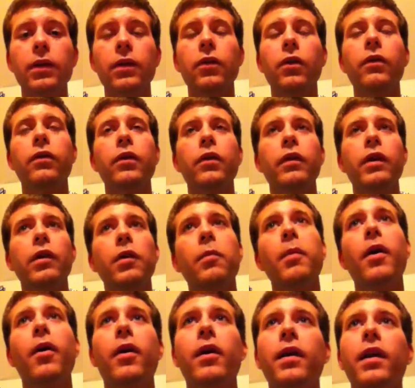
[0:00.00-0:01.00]
If you're over here in
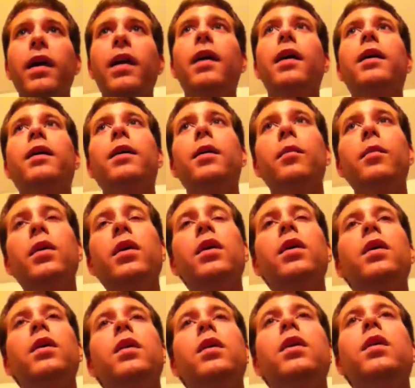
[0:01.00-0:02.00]
America like I am,
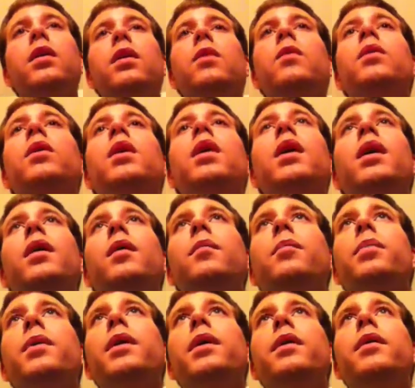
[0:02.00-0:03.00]

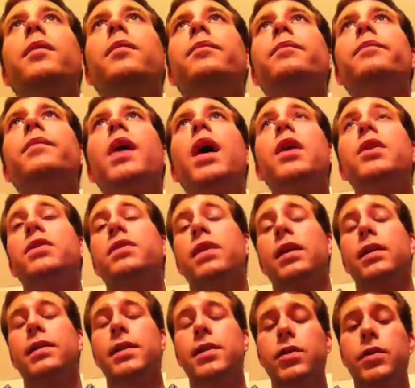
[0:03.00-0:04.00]
But I just
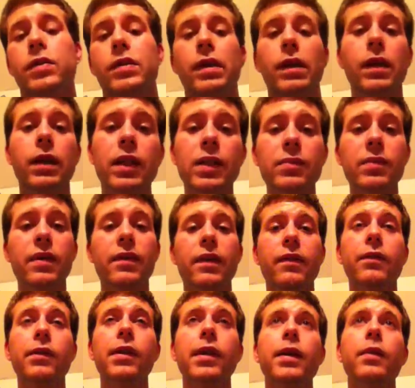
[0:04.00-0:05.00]
think it's interesting, and it's my
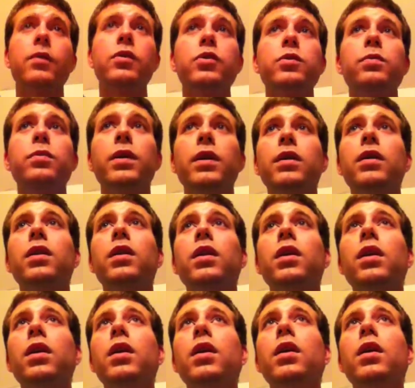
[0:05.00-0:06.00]
favorite language. But
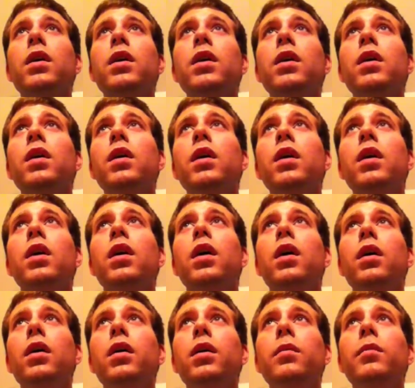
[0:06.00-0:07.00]

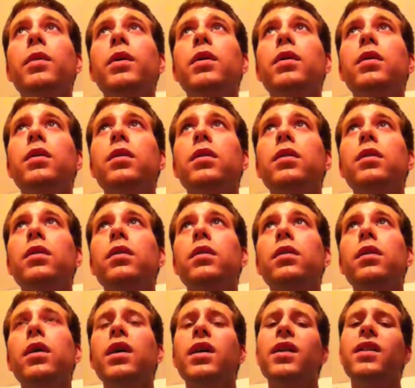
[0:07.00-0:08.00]
and
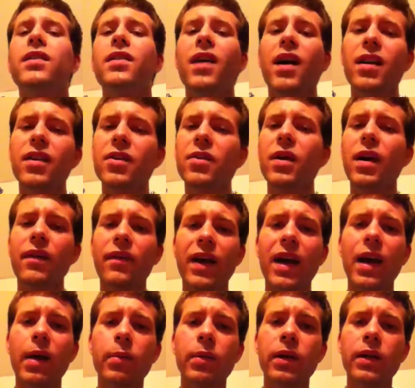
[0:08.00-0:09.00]
I kind of do have
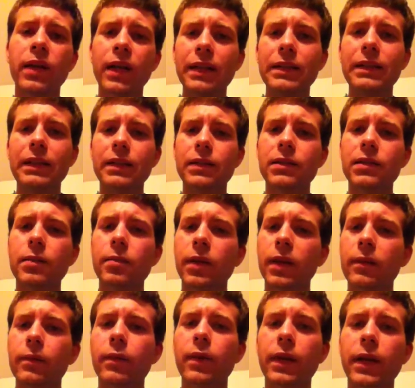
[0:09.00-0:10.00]
ABBA and 18s to
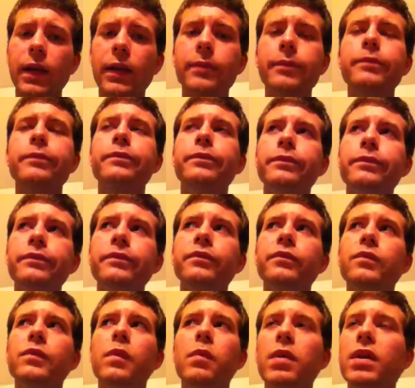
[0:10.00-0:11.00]
blame for that,
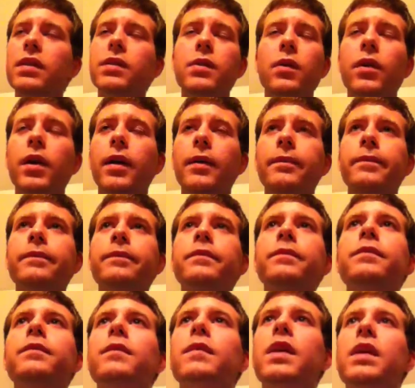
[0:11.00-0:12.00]
but it's okay.
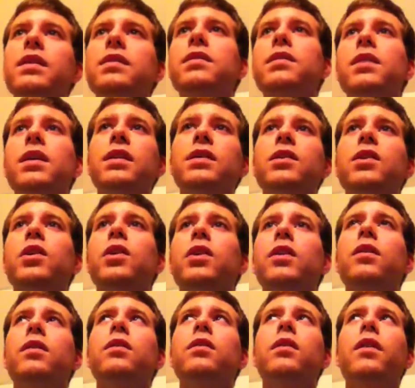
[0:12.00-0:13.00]
It's a
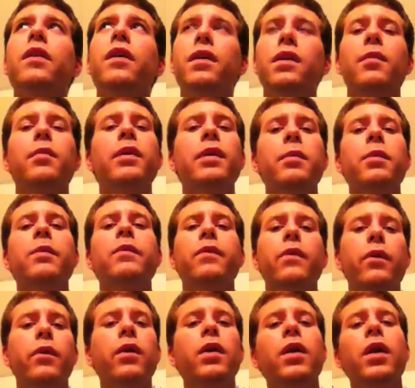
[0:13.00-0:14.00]
good thing to blame them
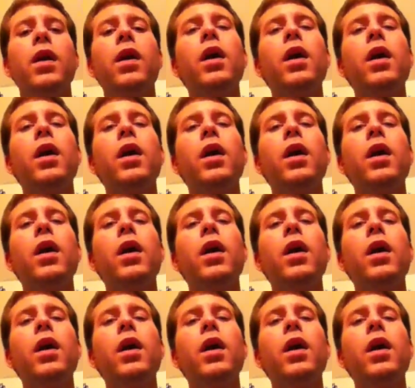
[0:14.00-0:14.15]
for.